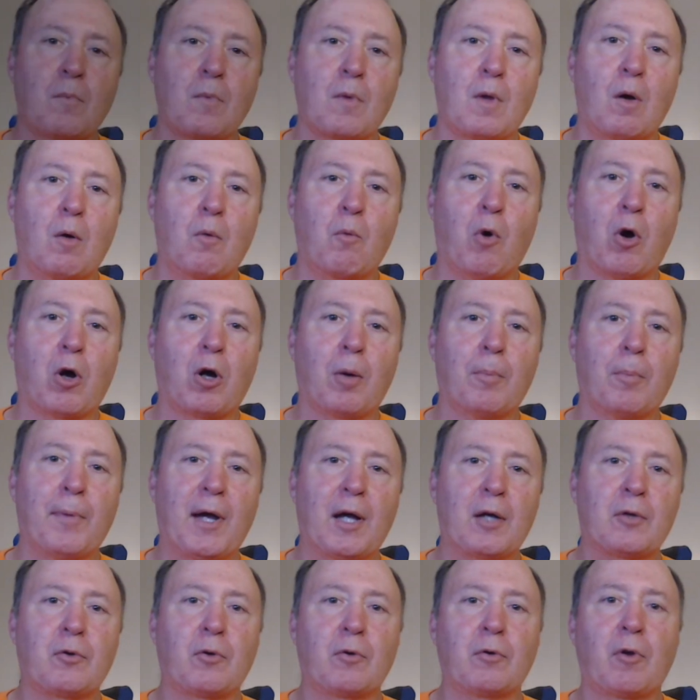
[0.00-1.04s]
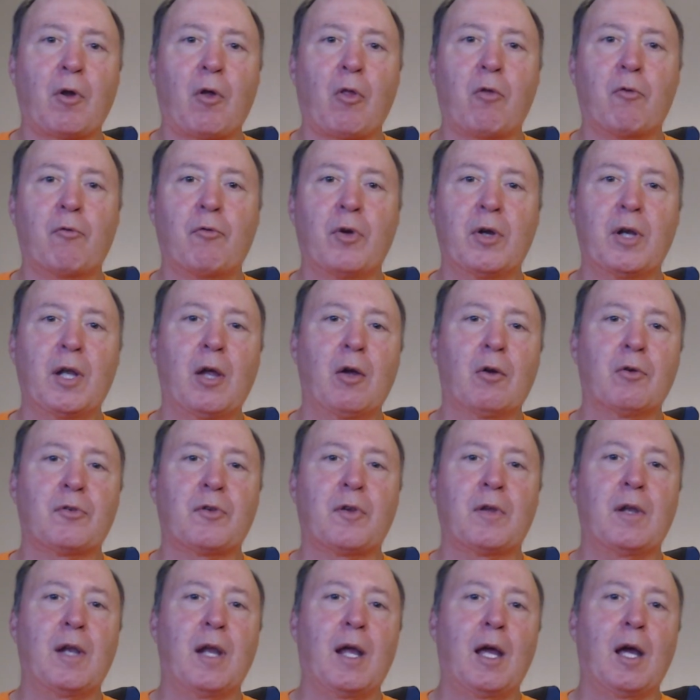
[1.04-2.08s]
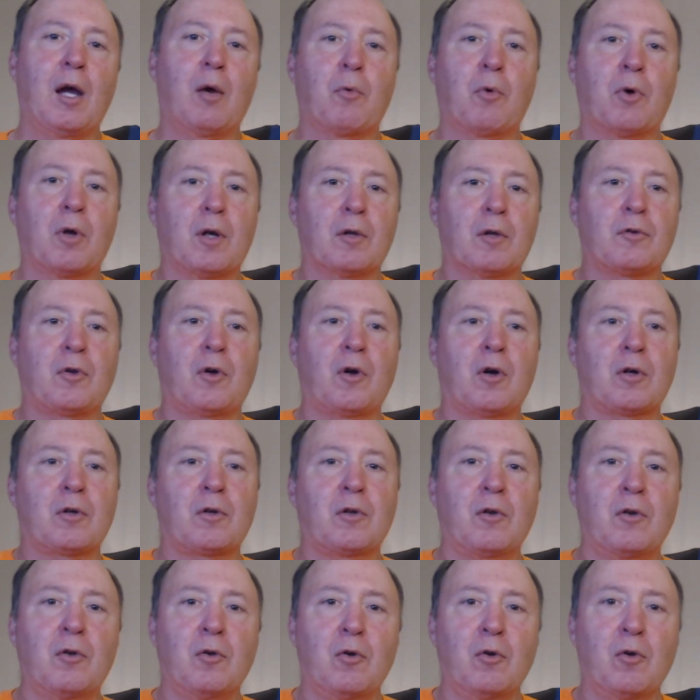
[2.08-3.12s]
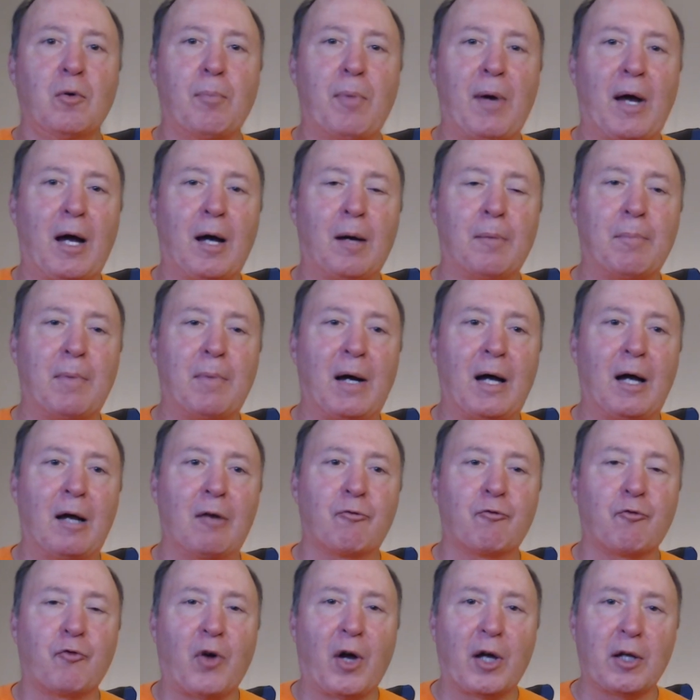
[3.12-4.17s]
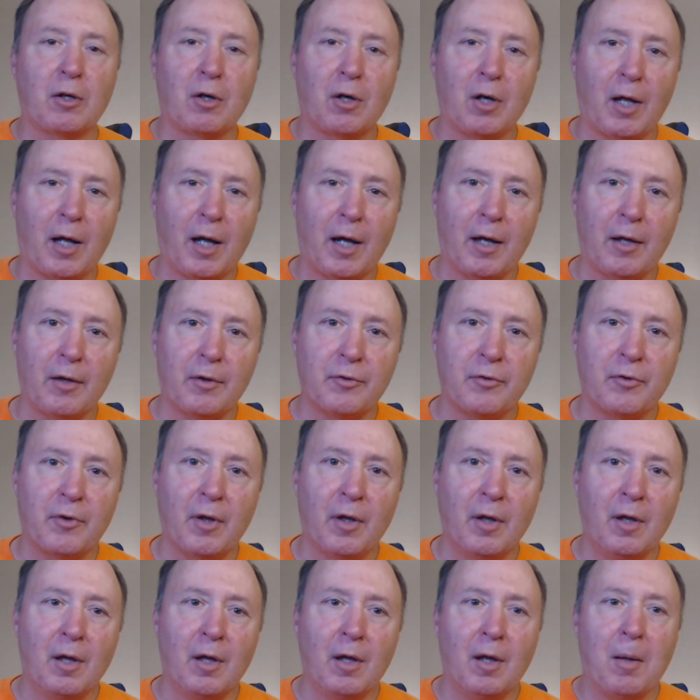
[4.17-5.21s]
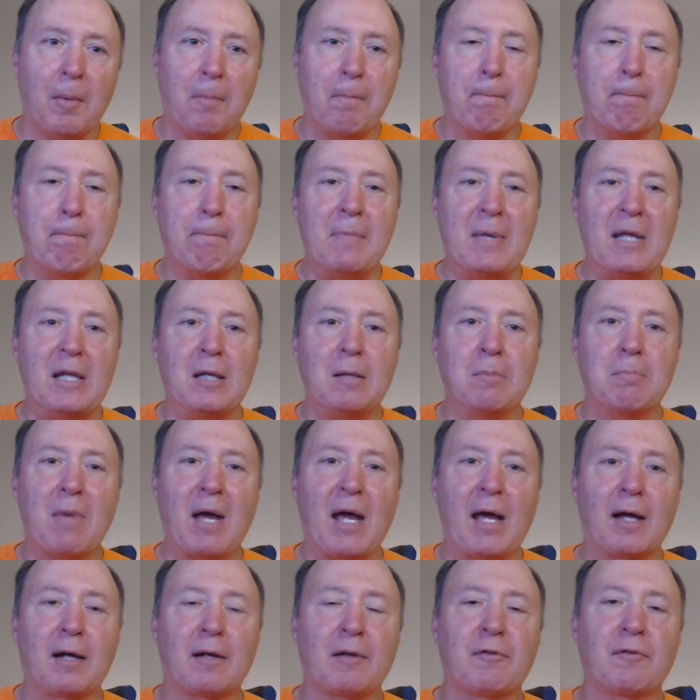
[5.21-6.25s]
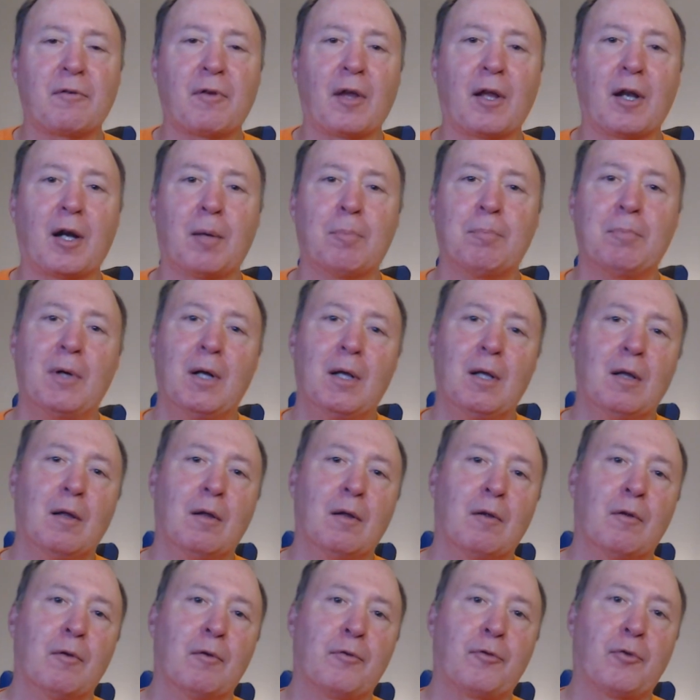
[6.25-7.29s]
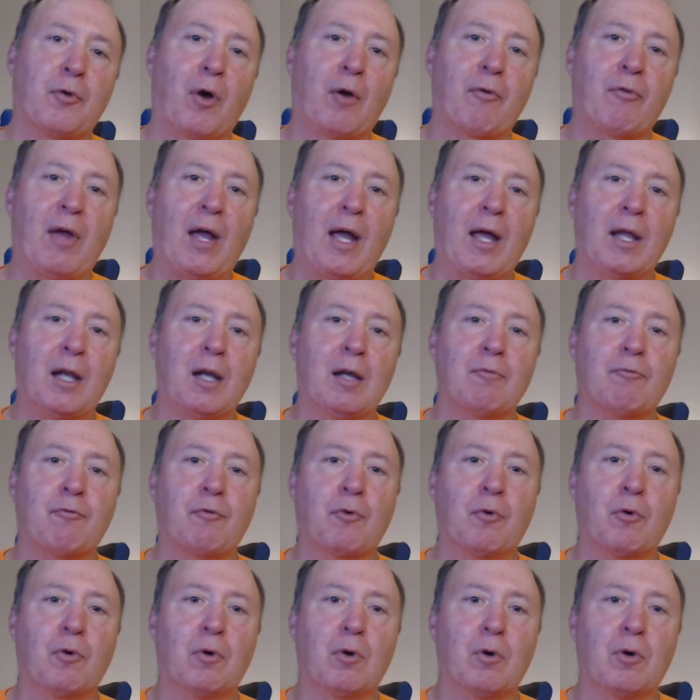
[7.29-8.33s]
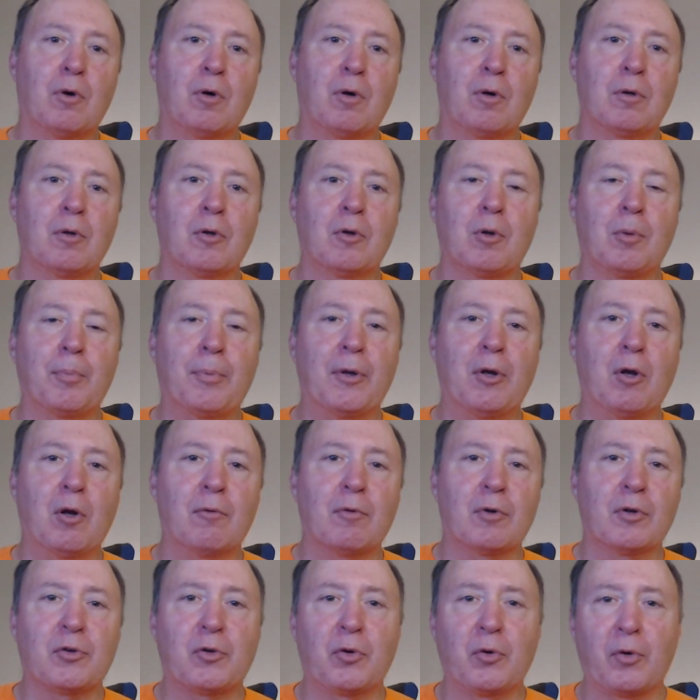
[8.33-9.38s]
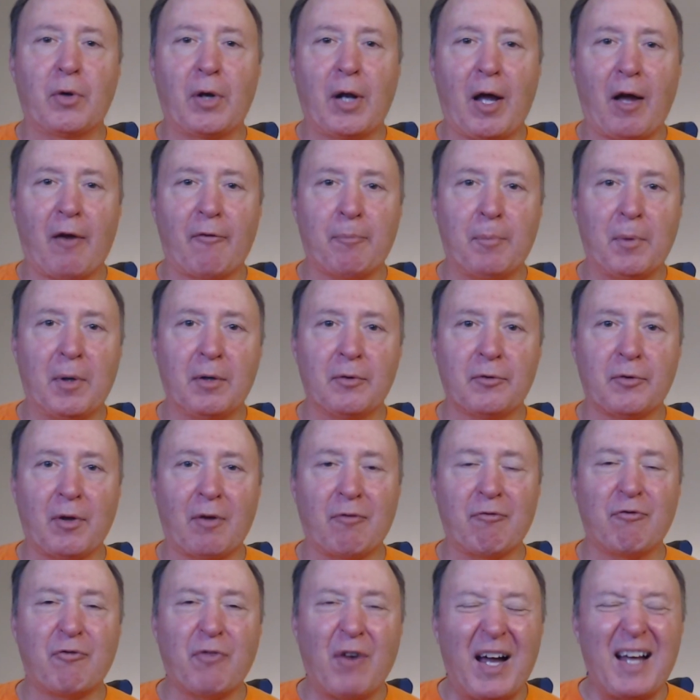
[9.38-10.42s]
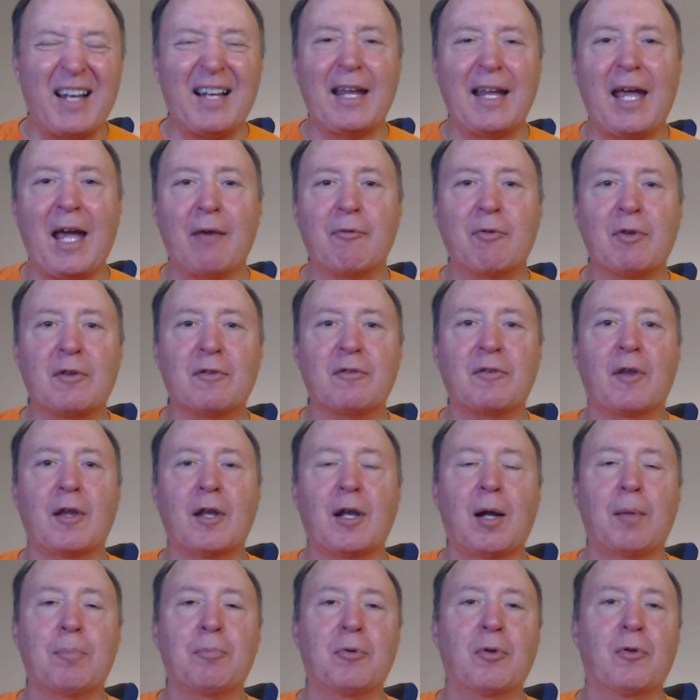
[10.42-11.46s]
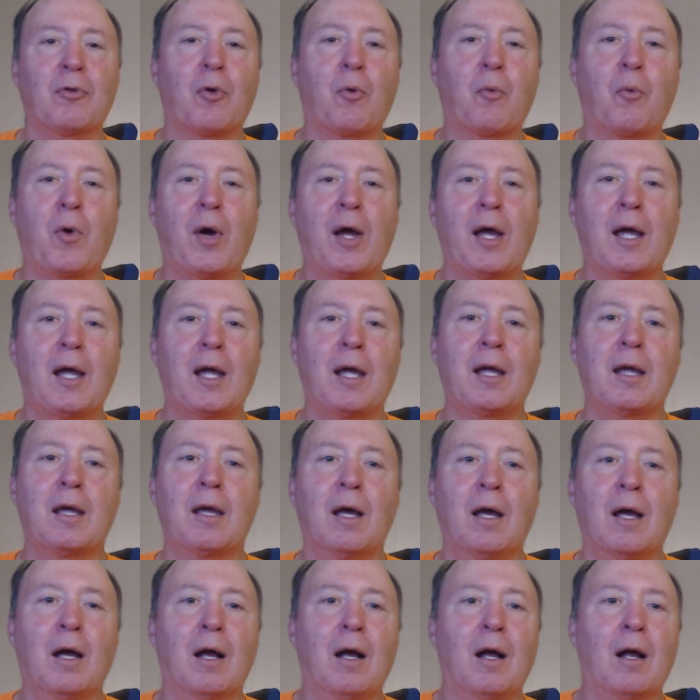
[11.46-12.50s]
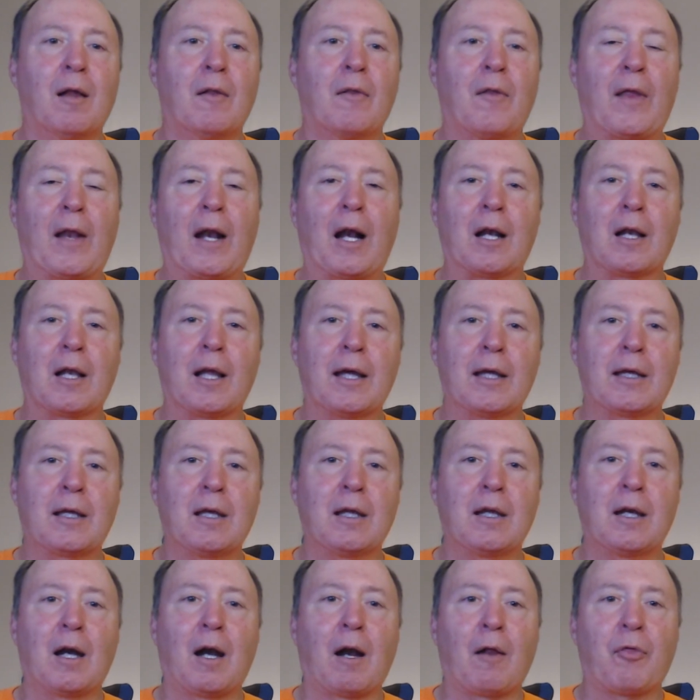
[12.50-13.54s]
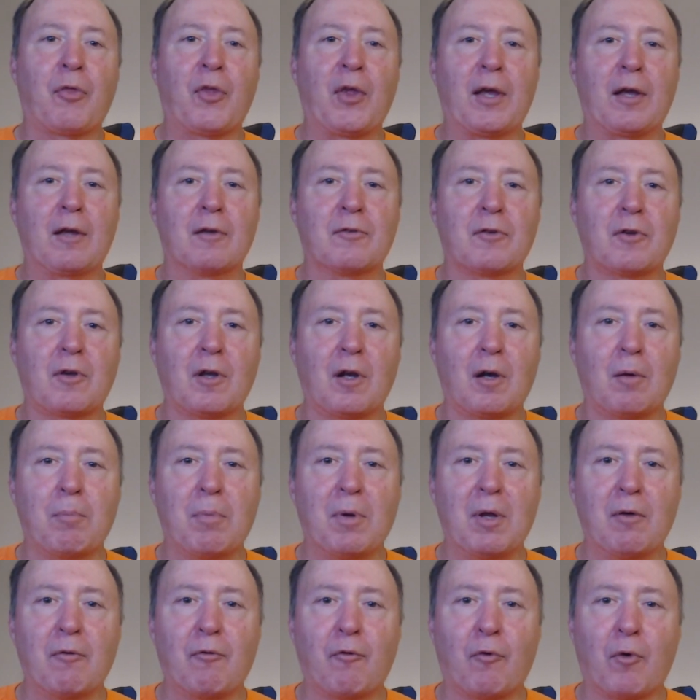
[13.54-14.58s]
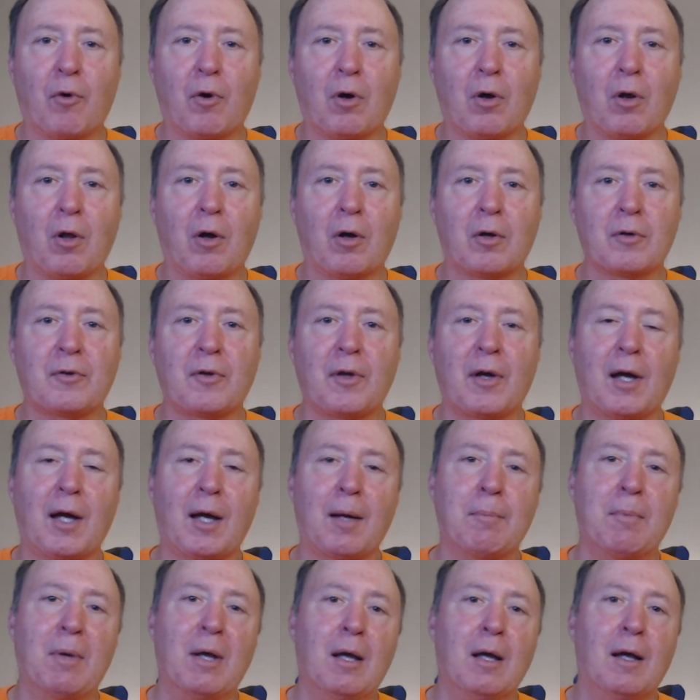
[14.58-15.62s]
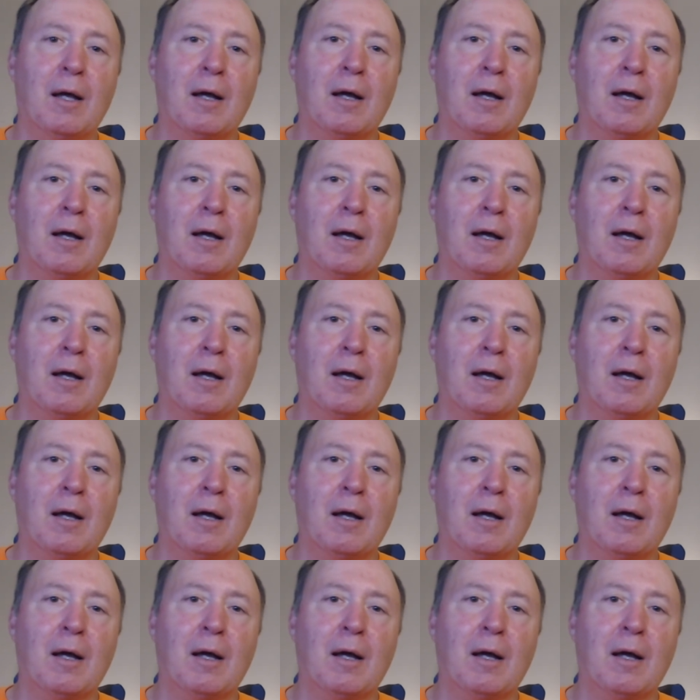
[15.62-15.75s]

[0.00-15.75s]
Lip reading: Welcome back to another video. Today I want to talk to you about my finalized mini Mac setup. So I've had it for a little bit over 2.5 months. I finally have it set up to the way that I like it, and I think it's going to be for a long time.